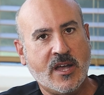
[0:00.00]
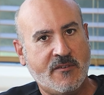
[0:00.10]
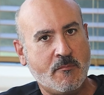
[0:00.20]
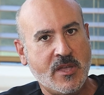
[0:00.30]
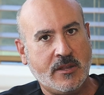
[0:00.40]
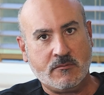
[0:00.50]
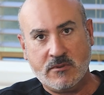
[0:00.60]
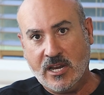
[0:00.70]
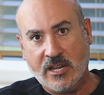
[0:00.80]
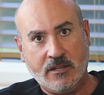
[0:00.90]
have been
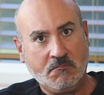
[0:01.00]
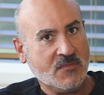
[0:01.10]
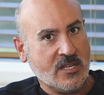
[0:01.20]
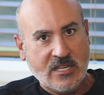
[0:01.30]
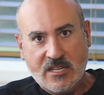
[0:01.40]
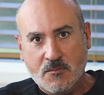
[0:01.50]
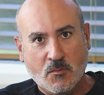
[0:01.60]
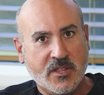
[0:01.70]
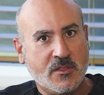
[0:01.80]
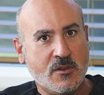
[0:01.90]
really
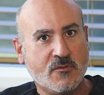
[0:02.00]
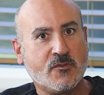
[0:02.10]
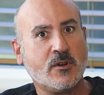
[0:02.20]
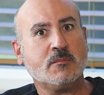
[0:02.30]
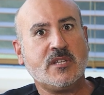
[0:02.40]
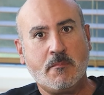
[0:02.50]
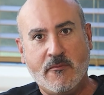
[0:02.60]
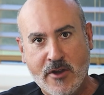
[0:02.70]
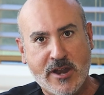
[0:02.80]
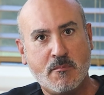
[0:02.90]
with you from the
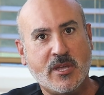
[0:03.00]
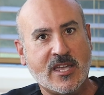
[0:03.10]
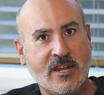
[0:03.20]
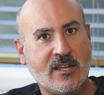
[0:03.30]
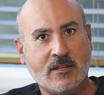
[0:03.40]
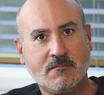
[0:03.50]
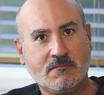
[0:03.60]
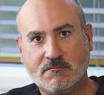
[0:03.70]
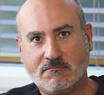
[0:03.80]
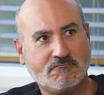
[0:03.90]
very beginning.
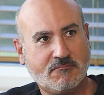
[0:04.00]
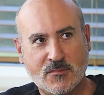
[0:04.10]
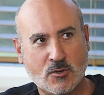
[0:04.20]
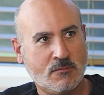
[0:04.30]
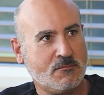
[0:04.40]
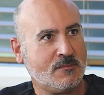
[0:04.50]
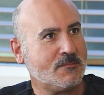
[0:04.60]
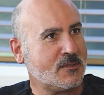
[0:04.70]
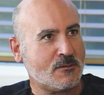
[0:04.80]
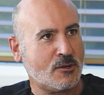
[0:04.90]

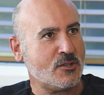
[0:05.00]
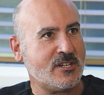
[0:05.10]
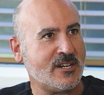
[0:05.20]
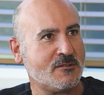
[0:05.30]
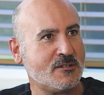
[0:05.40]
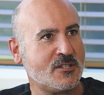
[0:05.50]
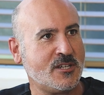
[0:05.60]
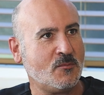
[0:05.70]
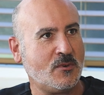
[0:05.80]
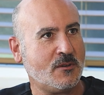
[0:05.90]
Roger and
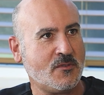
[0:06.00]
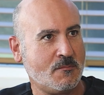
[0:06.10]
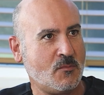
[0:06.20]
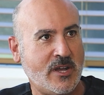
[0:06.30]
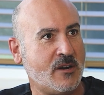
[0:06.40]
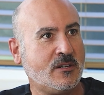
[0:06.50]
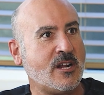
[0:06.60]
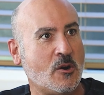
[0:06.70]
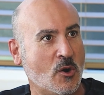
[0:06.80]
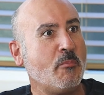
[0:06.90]
Regine were on
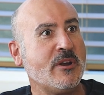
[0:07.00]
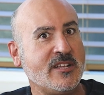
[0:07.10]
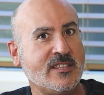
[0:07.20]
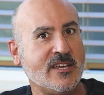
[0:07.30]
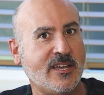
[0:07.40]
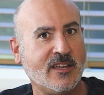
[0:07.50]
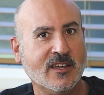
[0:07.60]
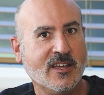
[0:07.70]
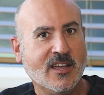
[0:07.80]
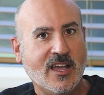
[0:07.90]
our opening day,
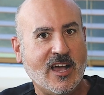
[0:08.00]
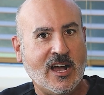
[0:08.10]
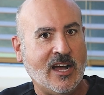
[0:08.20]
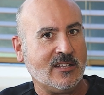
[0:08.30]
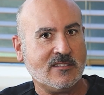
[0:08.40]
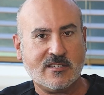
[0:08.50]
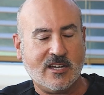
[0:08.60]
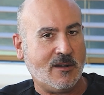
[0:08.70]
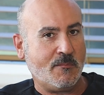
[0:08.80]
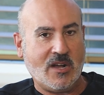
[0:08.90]
and
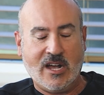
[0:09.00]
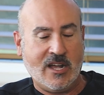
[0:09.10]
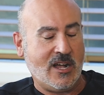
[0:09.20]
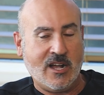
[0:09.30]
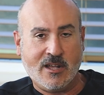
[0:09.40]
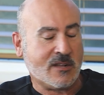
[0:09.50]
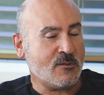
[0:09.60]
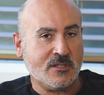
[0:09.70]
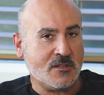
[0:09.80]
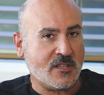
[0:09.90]
I
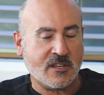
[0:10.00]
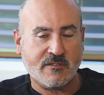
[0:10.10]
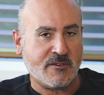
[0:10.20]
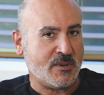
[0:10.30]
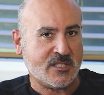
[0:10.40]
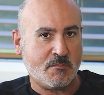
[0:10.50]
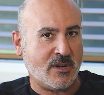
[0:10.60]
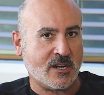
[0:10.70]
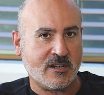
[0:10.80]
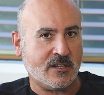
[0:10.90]
couldn't think of a better
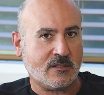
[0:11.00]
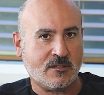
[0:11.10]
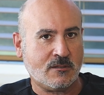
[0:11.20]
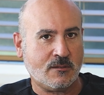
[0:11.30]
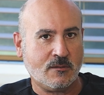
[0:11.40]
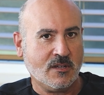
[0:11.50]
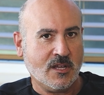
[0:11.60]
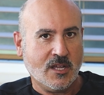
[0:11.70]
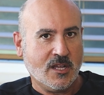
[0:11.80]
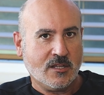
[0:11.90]
partner
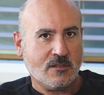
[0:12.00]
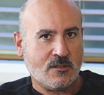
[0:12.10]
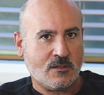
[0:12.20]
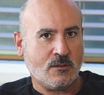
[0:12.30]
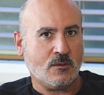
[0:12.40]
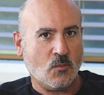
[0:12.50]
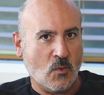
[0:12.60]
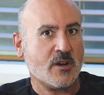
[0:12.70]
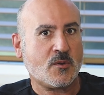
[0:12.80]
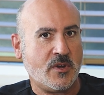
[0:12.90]
to
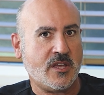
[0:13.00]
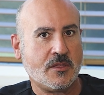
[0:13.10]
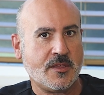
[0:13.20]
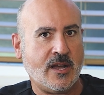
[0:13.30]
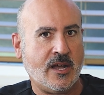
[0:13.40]
work with.